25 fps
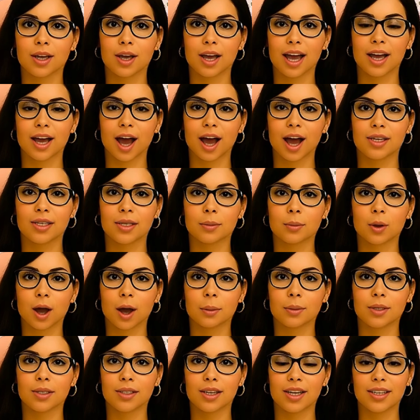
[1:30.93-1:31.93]
God's
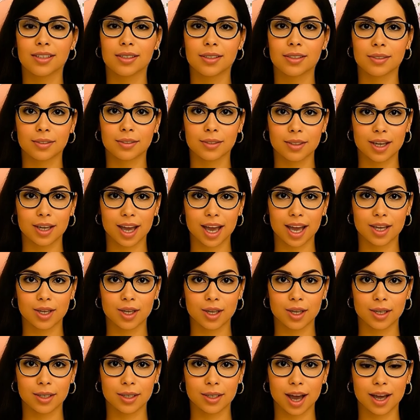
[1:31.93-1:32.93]
promises to each
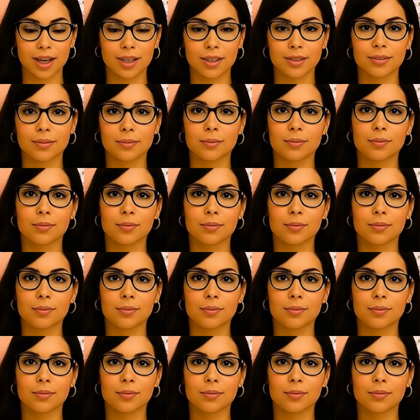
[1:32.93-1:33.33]
son.